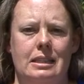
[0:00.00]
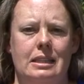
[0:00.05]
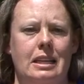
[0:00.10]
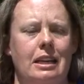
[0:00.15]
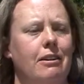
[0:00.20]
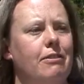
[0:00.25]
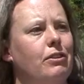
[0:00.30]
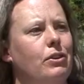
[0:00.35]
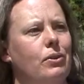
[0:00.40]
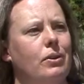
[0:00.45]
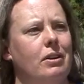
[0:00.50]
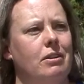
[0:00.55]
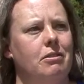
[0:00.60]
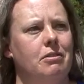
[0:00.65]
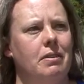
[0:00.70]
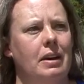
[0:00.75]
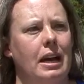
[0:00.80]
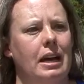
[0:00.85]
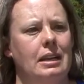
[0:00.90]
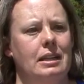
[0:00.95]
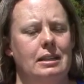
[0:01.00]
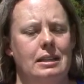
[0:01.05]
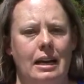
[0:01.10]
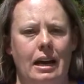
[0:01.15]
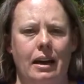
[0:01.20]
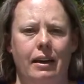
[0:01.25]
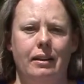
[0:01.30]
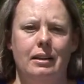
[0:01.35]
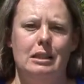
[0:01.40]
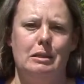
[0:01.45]
see if you can find a
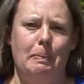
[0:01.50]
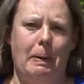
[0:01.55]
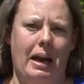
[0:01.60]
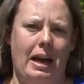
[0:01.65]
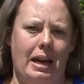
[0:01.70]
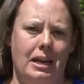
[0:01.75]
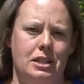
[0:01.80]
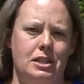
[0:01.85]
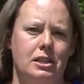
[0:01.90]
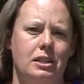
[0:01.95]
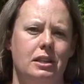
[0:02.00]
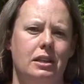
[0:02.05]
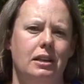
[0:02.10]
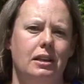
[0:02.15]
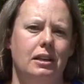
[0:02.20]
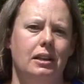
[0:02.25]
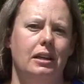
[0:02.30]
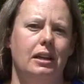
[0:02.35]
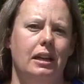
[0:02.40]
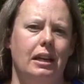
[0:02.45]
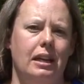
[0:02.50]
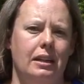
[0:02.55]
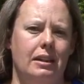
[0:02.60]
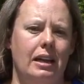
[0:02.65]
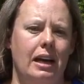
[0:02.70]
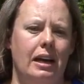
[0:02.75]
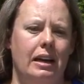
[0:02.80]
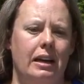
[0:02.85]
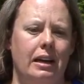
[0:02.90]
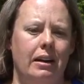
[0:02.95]
talus patch in
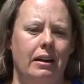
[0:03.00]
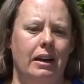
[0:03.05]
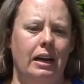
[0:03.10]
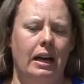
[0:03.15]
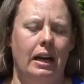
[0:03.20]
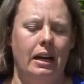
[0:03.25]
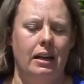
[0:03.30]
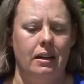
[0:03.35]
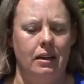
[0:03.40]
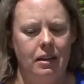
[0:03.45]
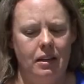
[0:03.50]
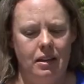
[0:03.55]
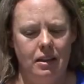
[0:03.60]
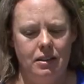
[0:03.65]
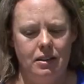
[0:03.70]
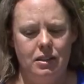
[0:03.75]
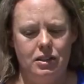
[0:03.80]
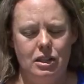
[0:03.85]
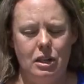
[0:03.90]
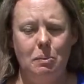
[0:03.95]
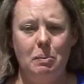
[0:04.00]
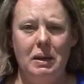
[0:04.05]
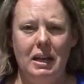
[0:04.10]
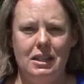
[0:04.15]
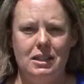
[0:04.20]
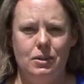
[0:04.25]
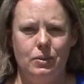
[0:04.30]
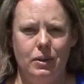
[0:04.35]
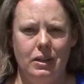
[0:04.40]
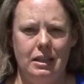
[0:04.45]
that area. The
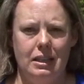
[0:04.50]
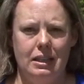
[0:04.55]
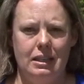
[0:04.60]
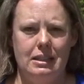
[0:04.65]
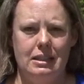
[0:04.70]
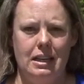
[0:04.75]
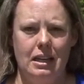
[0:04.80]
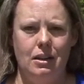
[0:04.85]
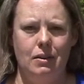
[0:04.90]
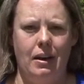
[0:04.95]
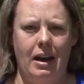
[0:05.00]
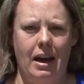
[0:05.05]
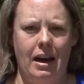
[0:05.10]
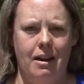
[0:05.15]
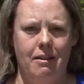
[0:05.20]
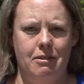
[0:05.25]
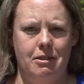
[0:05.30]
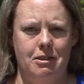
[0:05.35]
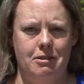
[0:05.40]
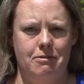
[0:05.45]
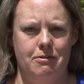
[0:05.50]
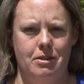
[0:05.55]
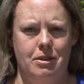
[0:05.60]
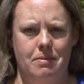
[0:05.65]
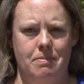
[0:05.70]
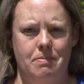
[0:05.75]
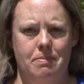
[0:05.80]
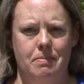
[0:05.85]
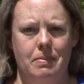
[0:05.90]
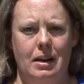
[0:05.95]
GPS coordinates that you have are
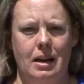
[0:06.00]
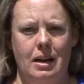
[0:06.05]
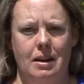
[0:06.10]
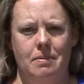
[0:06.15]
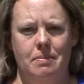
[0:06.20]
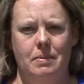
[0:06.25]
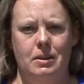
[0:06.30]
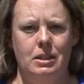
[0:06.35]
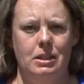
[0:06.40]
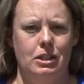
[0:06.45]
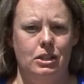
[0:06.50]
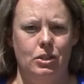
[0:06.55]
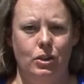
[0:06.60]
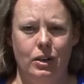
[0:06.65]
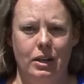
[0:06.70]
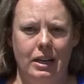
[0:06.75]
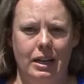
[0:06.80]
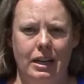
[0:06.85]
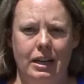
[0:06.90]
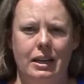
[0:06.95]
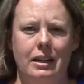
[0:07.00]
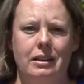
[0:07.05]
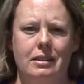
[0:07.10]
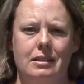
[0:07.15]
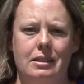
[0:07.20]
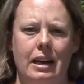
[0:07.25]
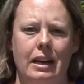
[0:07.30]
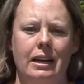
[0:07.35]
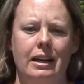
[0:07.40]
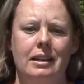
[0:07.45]
from historic
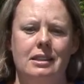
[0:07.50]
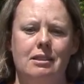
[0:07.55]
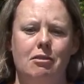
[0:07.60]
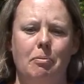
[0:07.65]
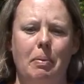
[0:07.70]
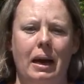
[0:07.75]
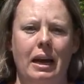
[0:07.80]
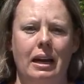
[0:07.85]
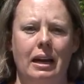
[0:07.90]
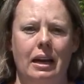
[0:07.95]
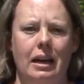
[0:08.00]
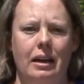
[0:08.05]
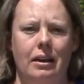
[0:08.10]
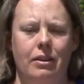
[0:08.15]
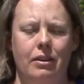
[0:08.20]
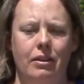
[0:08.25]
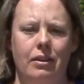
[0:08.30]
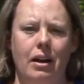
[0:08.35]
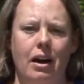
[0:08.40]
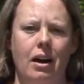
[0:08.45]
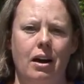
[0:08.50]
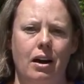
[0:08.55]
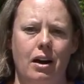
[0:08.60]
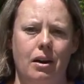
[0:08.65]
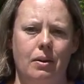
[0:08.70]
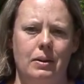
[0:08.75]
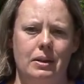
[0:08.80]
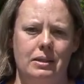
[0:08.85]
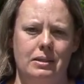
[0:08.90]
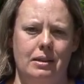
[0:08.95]
sightings of pika, and they're not
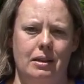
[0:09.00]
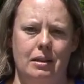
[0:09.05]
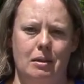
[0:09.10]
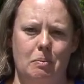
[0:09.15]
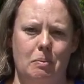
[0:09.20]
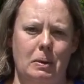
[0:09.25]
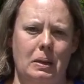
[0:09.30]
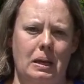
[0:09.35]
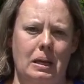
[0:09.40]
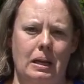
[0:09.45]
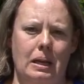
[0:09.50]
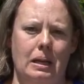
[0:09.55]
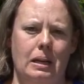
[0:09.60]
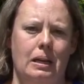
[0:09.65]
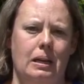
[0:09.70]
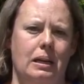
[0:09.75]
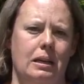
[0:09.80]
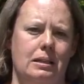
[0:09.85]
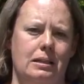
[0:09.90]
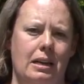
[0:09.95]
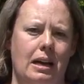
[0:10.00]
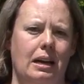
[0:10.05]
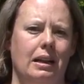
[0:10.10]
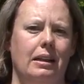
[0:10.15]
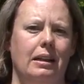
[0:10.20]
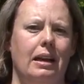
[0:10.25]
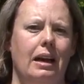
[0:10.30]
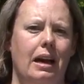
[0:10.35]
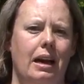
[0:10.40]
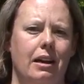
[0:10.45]
always going to be
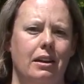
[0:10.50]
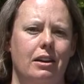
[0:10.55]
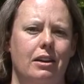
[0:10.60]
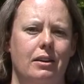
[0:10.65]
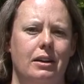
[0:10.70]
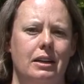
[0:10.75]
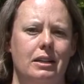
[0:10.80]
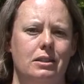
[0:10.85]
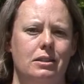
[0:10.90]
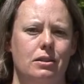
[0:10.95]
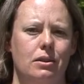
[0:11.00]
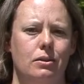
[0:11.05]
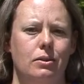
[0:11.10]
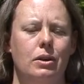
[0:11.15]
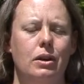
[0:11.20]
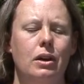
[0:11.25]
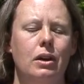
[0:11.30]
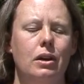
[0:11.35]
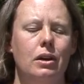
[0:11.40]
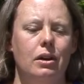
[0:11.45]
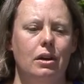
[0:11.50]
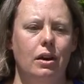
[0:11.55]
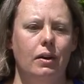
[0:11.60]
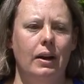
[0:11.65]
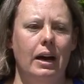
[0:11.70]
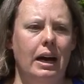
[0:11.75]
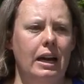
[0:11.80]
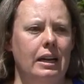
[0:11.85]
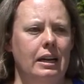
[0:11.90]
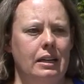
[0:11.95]
exactly accurate. So go
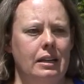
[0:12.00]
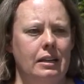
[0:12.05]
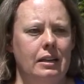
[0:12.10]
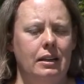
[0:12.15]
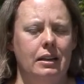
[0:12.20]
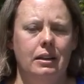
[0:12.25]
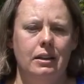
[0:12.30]
ahead and